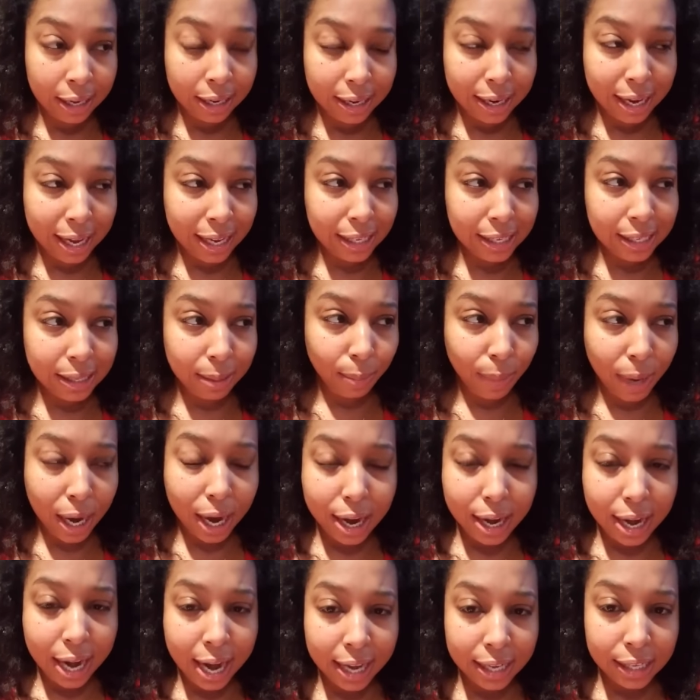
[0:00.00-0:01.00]
That's the
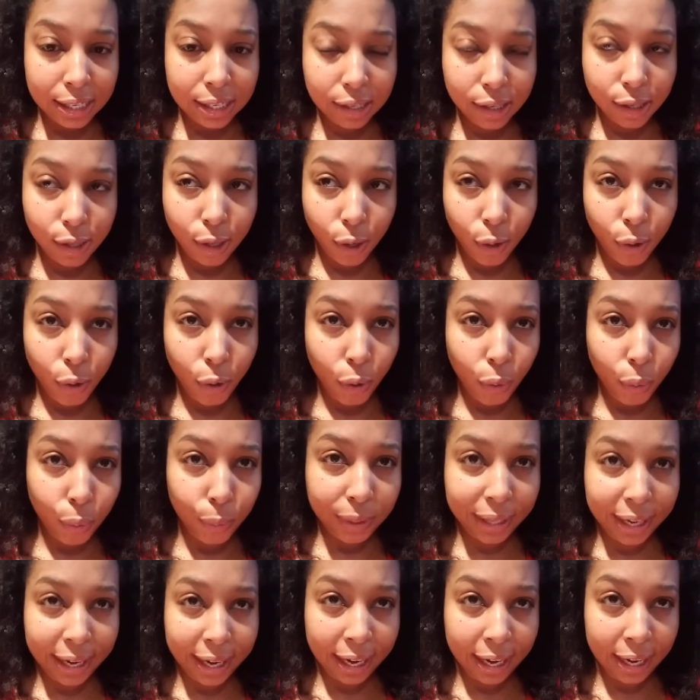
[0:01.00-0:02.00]
part that's so,
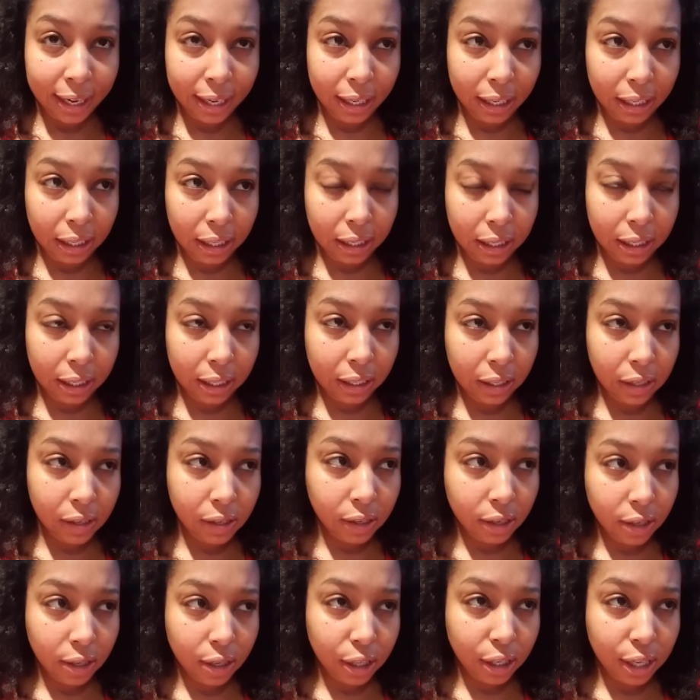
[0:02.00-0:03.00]
like,
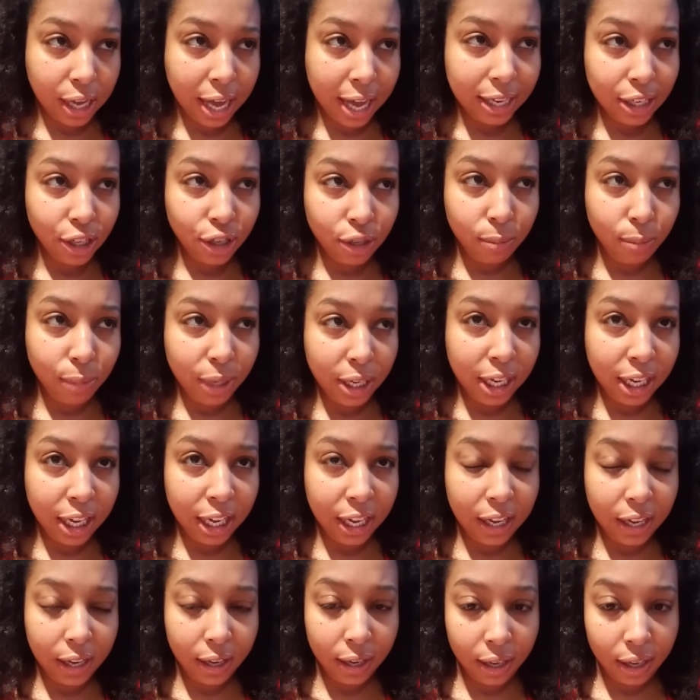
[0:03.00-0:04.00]
y'all should be
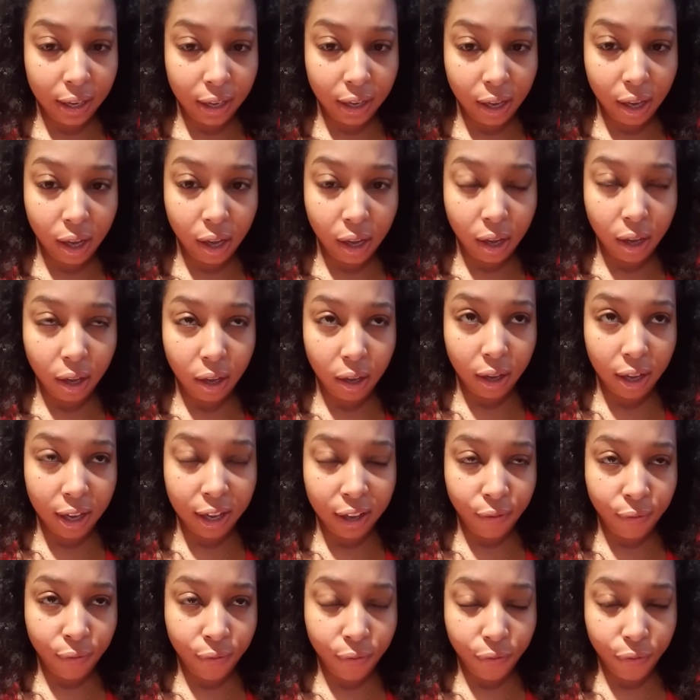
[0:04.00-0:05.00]

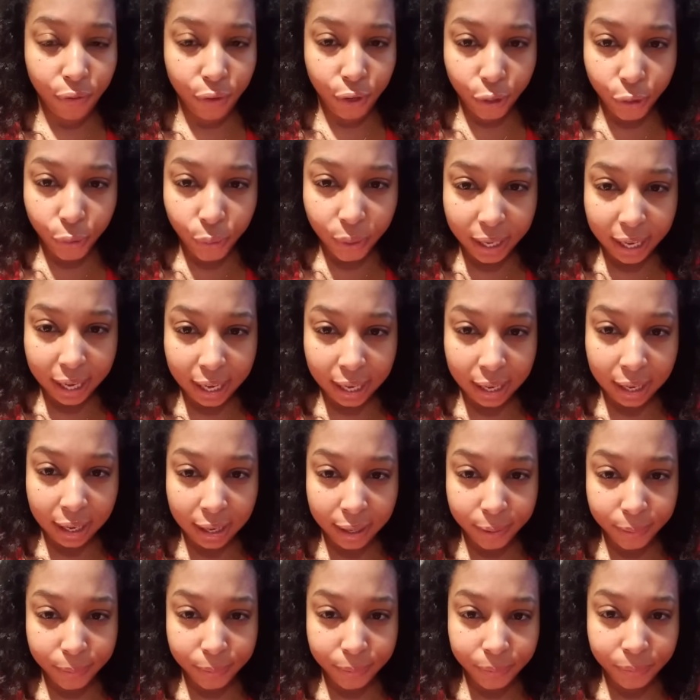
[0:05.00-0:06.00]

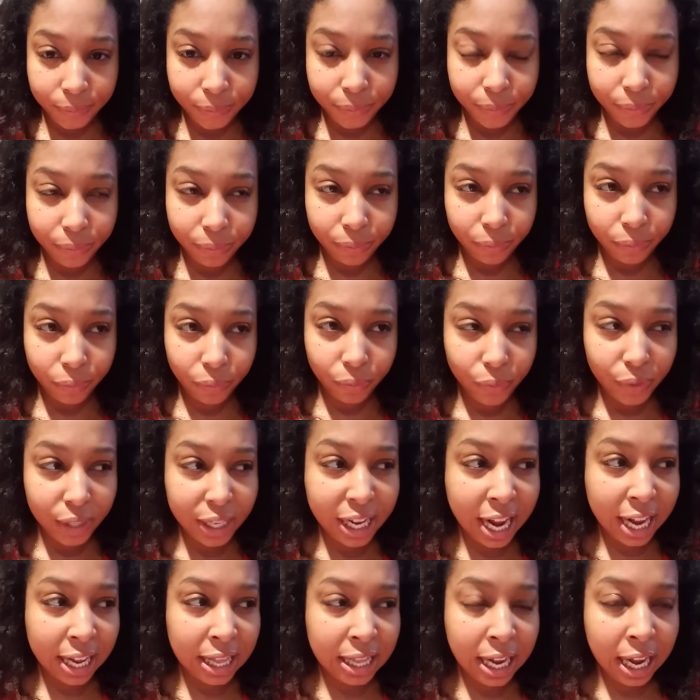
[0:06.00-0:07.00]
infuriated
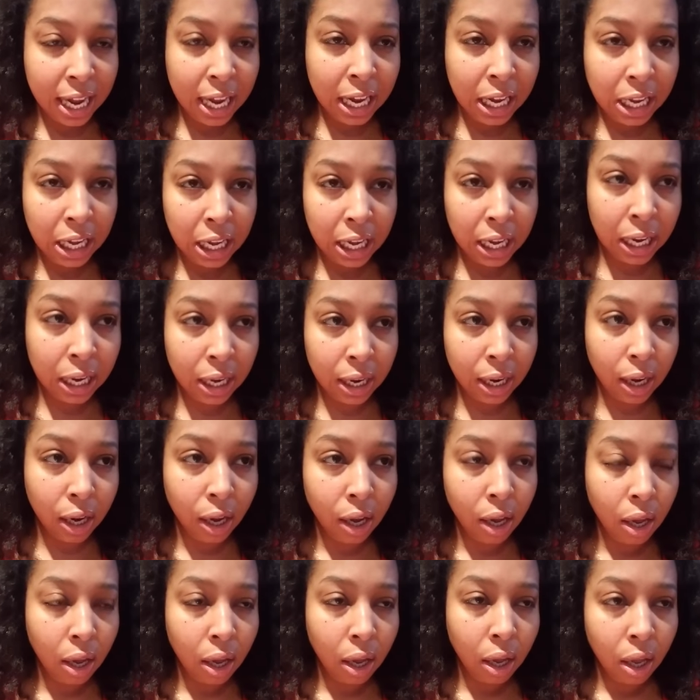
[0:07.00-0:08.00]
that they can't
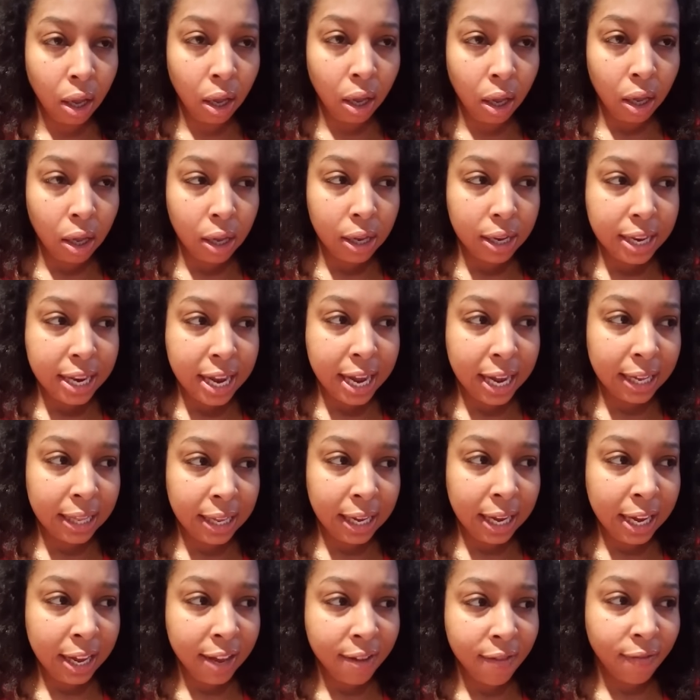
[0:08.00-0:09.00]
that
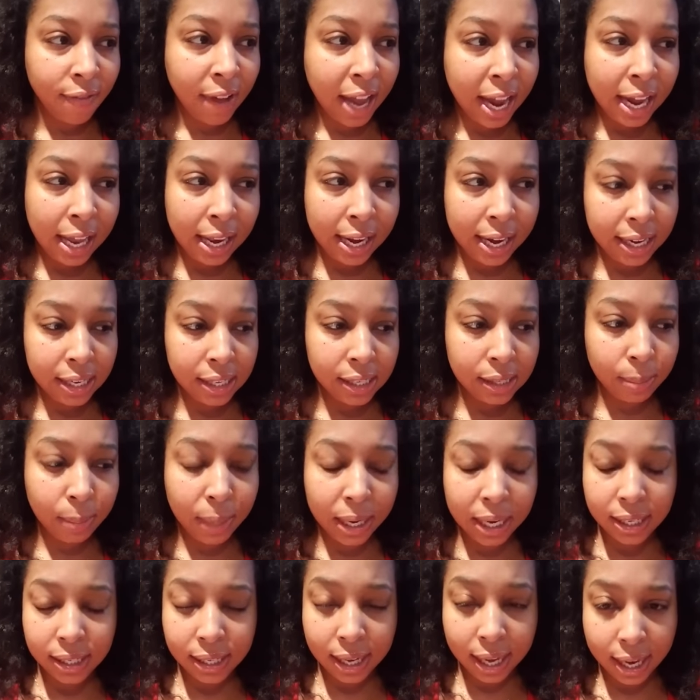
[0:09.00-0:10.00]
they can violate
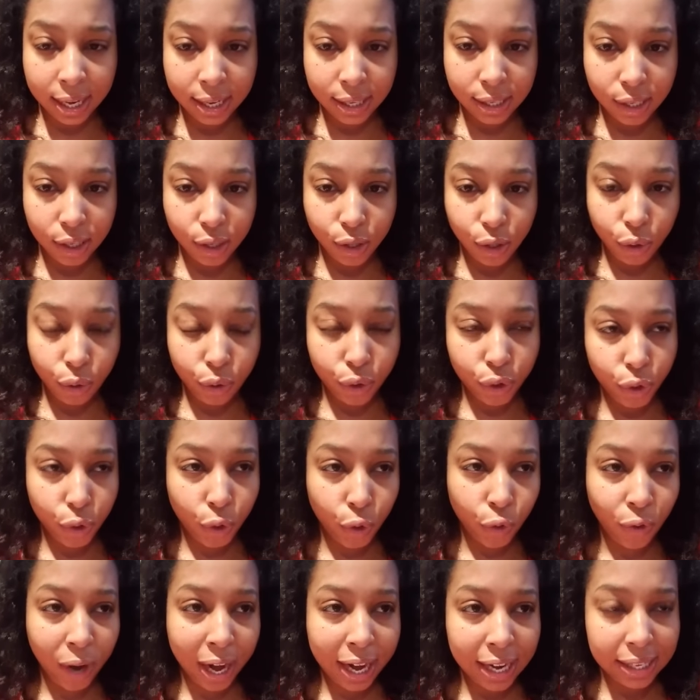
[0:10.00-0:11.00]
somebody's
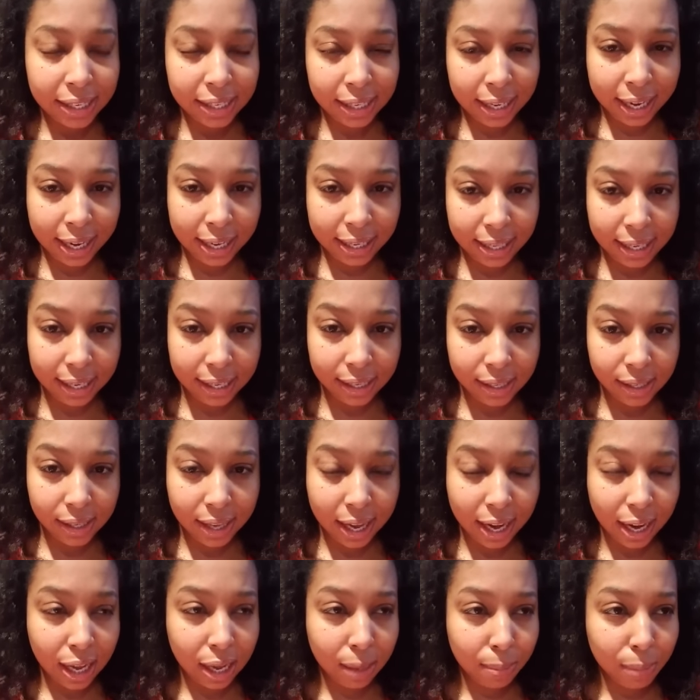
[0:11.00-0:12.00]
constitutional rights like this,
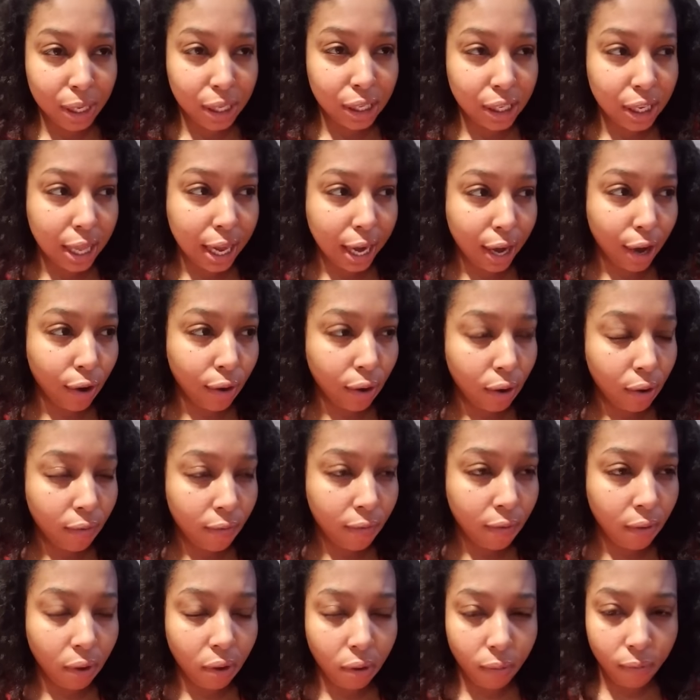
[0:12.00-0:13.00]
like come into their
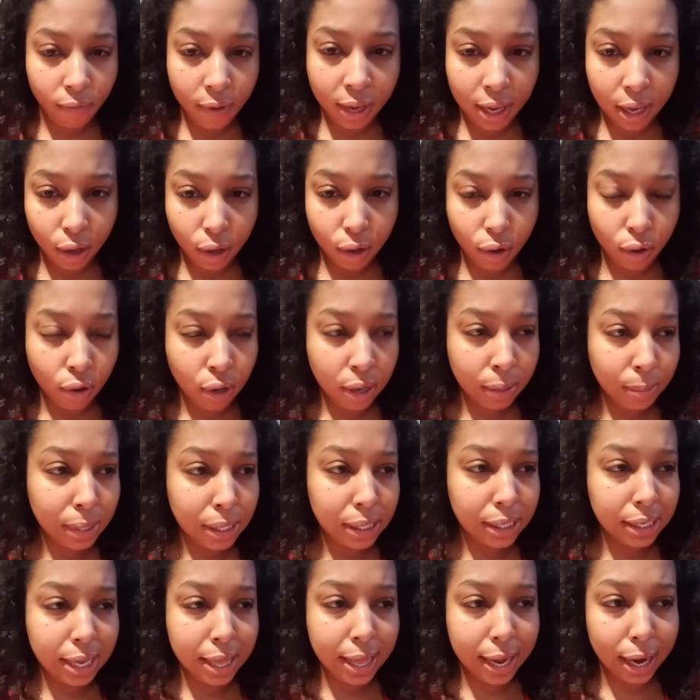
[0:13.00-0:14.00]
vehicle, come
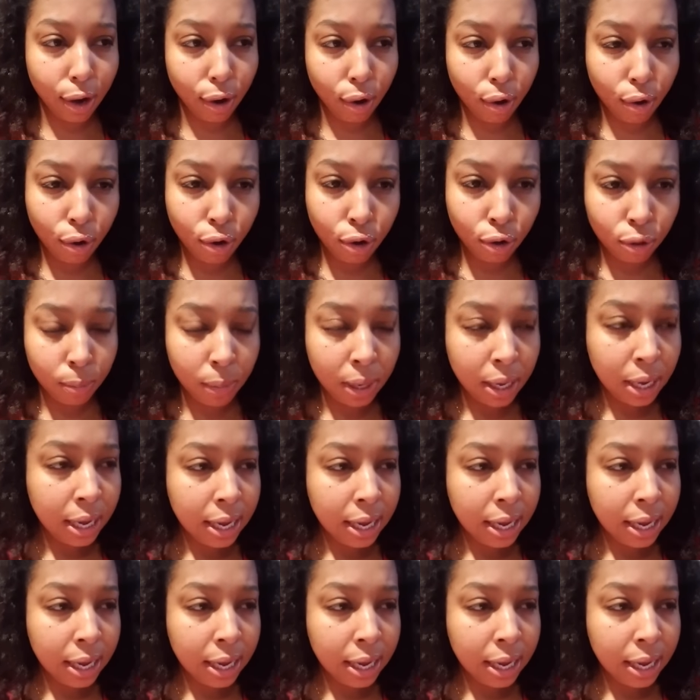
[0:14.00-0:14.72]
into their home,